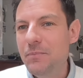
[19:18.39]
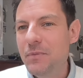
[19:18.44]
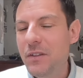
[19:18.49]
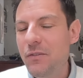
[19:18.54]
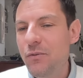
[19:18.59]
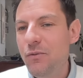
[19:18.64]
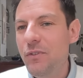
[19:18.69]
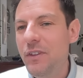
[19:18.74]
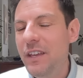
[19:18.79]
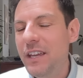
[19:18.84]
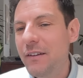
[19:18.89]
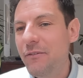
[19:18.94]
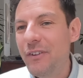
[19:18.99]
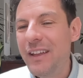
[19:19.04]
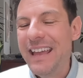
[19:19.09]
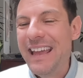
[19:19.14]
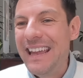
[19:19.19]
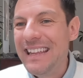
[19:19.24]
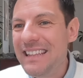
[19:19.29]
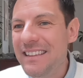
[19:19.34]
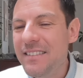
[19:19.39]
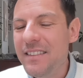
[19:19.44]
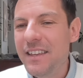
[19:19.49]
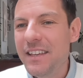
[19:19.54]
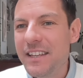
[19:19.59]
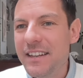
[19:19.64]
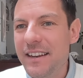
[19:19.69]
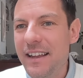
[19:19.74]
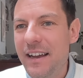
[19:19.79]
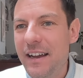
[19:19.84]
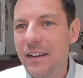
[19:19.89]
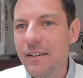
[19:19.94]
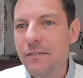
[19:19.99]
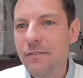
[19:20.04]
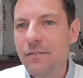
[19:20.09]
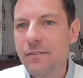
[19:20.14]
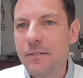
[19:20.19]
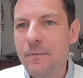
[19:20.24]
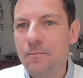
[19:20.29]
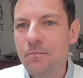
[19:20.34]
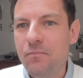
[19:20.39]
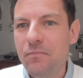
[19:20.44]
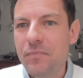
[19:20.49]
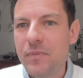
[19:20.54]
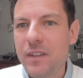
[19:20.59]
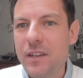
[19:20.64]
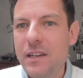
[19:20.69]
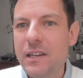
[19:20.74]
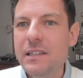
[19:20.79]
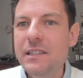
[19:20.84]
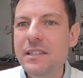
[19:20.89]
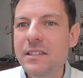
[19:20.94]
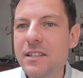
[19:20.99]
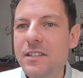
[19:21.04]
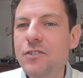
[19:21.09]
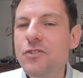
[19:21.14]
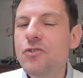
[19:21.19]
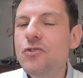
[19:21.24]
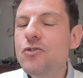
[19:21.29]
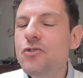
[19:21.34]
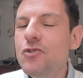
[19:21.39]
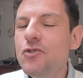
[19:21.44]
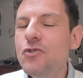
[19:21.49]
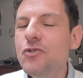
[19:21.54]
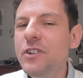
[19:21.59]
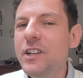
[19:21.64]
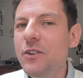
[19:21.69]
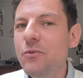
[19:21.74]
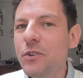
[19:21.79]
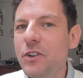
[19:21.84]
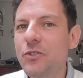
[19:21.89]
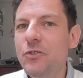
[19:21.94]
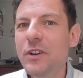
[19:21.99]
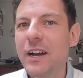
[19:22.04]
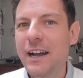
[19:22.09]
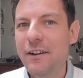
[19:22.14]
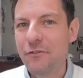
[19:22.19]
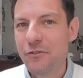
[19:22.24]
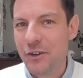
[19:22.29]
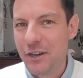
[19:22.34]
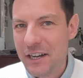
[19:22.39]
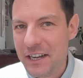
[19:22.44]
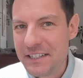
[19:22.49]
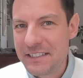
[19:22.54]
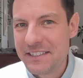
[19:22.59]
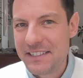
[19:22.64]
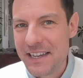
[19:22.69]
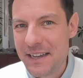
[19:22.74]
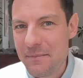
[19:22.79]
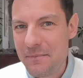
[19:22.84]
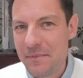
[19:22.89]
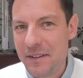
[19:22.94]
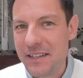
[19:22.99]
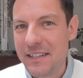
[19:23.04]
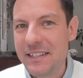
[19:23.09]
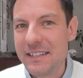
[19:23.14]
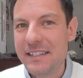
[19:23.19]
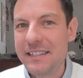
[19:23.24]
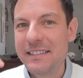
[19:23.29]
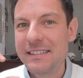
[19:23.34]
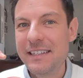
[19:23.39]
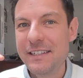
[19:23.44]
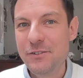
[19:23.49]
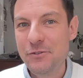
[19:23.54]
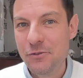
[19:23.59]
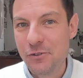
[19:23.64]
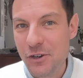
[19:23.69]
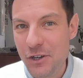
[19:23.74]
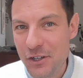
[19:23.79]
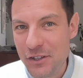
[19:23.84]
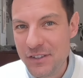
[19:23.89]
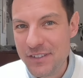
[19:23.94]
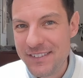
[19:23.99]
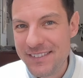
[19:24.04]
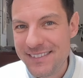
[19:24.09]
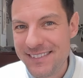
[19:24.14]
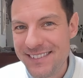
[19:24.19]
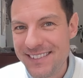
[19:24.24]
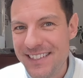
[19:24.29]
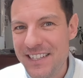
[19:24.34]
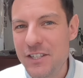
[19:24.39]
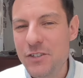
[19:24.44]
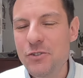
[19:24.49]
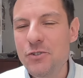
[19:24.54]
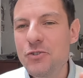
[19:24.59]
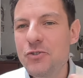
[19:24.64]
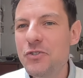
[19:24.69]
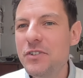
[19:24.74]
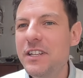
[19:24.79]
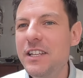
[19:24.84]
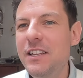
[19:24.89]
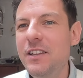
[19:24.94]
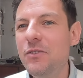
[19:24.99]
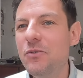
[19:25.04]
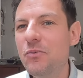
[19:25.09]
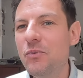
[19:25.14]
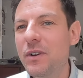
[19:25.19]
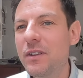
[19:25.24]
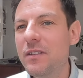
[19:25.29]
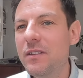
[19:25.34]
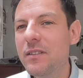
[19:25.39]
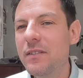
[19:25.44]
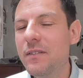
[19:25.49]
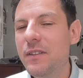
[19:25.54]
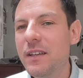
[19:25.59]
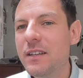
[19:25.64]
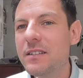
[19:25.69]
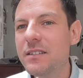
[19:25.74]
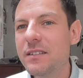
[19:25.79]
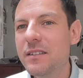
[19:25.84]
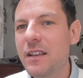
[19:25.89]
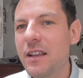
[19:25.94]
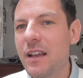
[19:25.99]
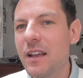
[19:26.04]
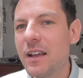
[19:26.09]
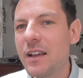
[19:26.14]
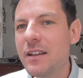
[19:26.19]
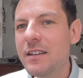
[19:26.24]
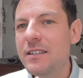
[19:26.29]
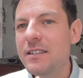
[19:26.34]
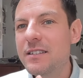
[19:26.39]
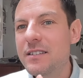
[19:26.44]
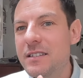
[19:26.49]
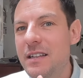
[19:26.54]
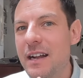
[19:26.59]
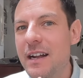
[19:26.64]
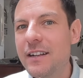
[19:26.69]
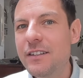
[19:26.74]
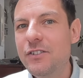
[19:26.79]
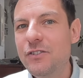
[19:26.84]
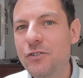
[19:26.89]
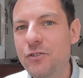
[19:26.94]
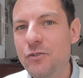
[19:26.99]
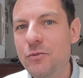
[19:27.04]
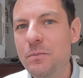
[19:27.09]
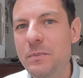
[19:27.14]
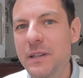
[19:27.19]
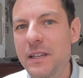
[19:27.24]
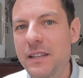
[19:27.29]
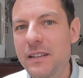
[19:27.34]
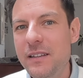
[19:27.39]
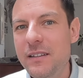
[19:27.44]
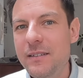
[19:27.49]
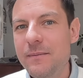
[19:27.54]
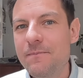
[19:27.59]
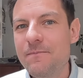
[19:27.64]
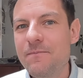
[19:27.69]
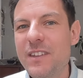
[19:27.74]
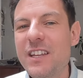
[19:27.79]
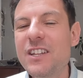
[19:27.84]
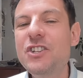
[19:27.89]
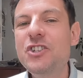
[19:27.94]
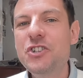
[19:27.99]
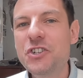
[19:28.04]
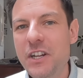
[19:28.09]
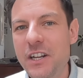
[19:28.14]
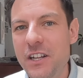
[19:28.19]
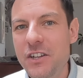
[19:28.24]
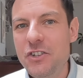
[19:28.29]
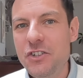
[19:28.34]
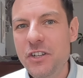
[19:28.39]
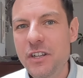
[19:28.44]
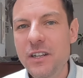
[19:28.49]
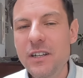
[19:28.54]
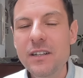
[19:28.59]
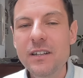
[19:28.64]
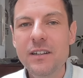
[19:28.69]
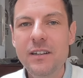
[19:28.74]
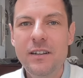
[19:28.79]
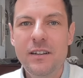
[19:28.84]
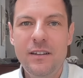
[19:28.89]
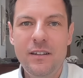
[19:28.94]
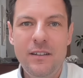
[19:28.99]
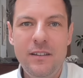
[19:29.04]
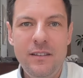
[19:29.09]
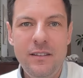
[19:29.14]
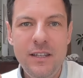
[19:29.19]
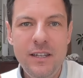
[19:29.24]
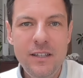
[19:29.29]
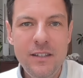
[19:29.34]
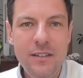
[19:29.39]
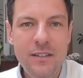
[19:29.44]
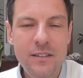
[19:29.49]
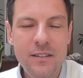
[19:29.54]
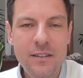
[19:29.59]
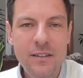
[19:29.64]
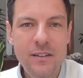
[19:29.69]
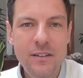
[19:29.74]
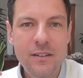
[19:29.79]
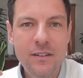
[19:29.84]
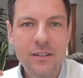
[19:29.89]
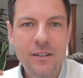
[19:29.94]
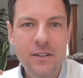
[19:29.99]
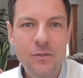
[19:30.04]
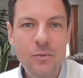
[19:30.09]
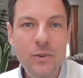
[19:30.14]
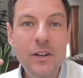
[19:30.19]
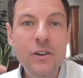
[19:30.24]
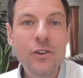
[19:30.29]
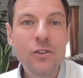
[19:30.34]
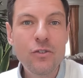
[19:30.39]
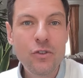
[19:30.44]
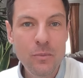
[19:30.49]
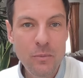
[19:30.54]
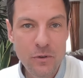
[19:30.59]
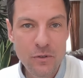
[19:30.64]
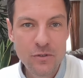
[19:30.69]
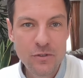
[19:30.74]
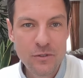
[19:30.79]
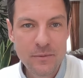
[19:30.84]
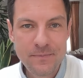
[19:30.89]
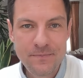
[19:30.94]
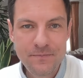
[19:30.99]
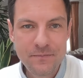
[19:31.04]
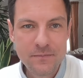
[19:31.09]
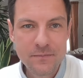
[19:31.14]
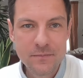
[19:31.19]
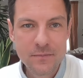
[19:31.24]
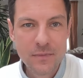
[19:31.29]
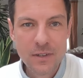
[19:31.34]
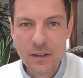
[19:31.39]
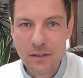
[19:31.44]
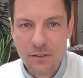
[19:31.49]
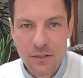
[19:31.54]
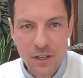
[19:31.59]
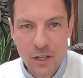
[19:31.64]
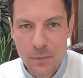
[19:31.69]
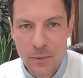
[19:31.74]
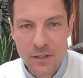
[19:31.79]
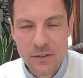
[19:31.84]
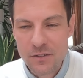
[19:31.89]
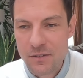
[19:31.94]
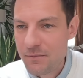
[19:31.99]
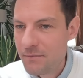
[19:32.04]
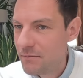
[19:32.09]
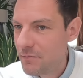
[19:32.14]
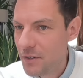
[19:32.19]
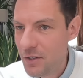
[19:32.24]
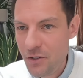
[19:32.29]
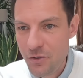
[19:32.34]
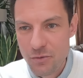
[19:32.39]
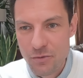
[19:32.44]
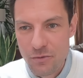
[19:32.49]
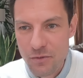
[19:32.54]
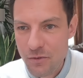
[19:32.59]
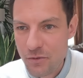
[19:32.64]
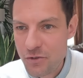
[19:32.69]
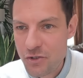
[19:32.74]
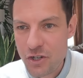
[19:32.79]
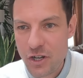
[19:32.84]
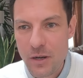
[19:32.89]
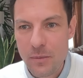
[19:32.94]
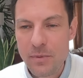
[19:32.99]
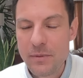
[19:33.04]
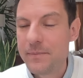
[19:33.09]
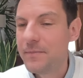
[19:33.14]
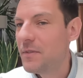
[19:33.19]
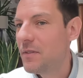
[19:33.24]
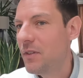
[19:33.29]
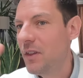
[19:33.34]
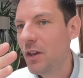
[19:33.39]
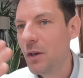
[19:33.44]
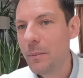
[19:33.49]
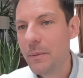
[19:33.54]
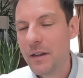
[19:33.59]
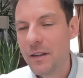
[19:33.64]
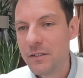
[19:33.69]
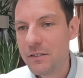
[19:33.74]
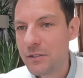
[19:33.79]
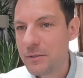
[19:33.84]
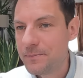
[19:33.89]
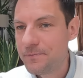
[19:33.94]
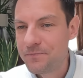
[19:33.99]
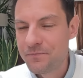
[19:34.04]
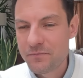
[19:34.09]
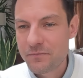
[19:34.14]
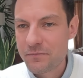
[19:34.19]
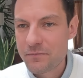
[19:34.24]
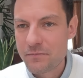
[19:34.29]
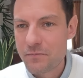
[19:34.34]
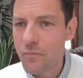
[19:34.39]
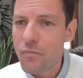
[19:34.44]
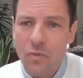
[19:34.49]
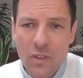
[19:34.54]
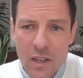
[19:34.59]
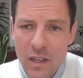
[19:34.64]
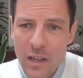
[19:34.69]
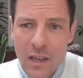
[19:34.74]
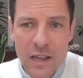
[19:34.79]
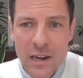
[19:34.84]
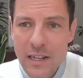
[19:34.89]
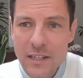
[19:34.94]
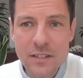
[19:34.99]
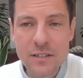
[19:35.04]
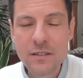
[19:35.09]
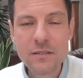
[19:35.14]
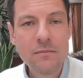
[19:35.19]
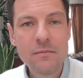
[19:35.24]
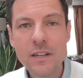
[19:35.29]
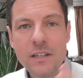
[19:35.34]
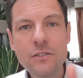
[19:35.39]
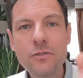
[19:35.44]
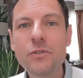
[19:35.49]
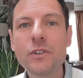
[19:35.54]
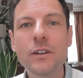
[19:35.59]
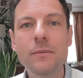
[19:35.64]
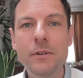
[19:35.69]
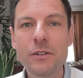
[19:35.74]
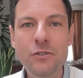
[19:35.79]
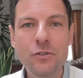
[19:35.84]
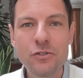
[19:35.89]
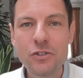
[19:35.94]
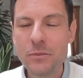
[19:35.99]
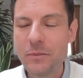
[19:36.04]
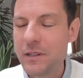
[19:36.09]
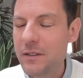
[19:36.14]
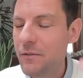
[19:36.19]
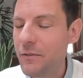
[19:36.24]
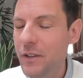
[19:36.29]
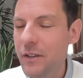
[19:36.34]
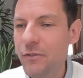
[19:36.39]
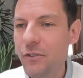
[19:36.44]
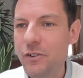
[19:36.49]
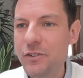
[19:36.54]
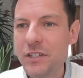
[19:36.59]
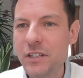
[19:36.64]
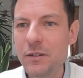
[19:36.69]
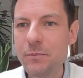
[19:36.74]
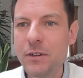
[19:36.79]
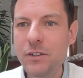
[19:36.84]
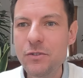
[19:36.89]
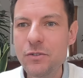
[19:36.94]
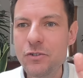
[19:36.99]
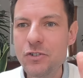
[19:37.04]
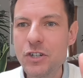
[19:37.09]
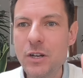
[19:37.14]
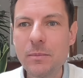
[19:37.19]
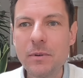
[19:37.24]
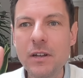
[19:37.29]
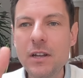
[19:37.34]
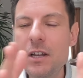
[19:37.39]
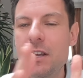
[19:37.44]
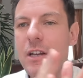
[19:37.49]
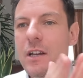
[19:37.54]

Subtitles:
If you think of anything in life, this is usually when you have a hard time that you learn. It's usually when things start to be challenging that we learn the most. Think about your job. Think about let's look about your job. Let's think for a second about your job.